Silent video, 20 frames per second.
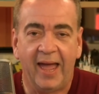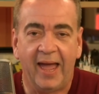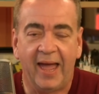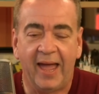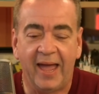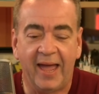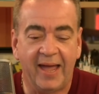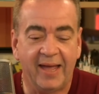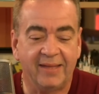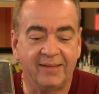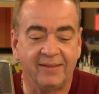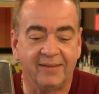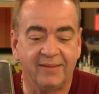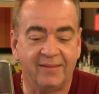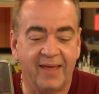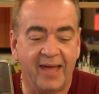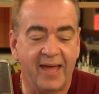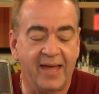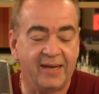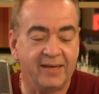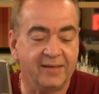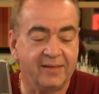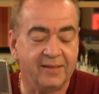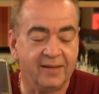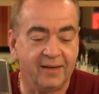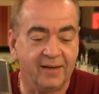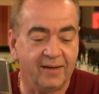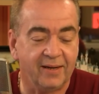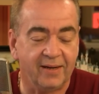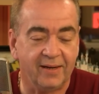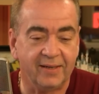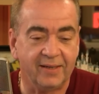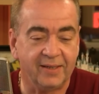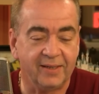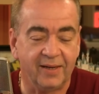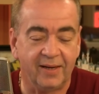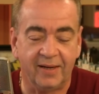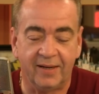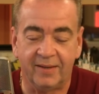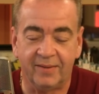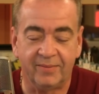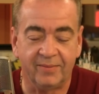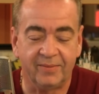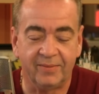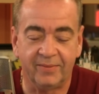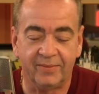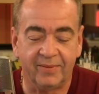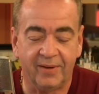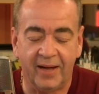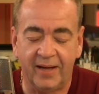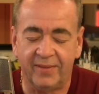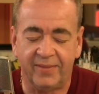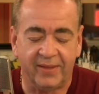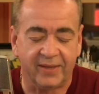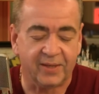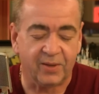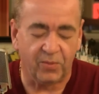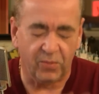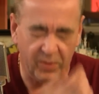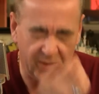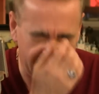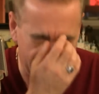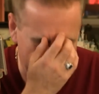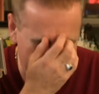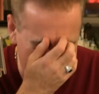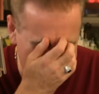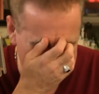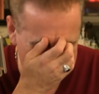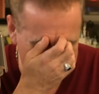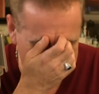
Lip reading: And then I think it was